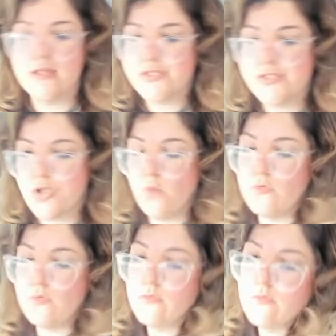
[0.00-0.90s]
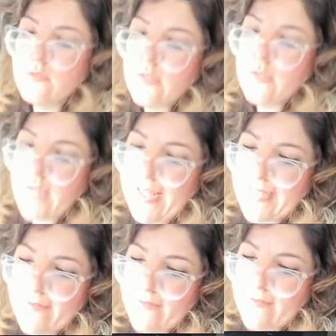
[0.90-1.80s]
don't like
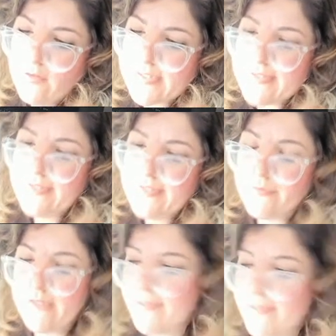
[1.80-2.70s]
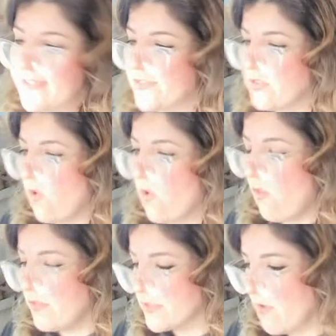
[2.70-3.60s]
how that looks. I think it really makes it
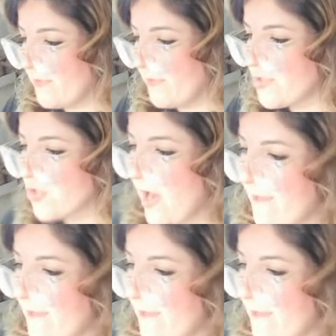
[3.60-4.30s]
dull. So I'm going to try and